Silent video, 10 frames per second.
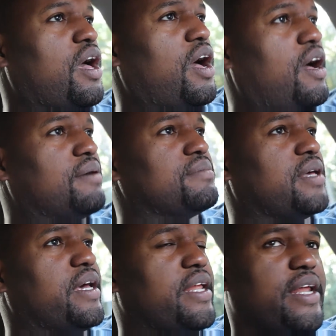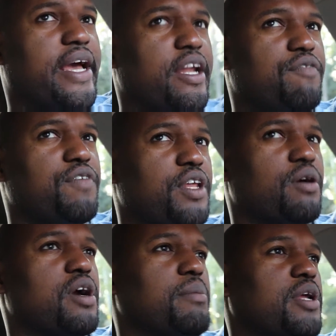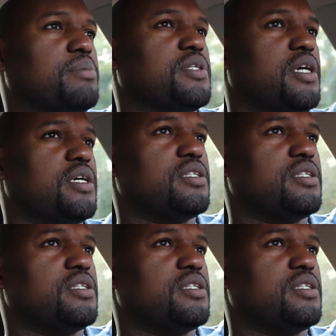and I got a video coming up to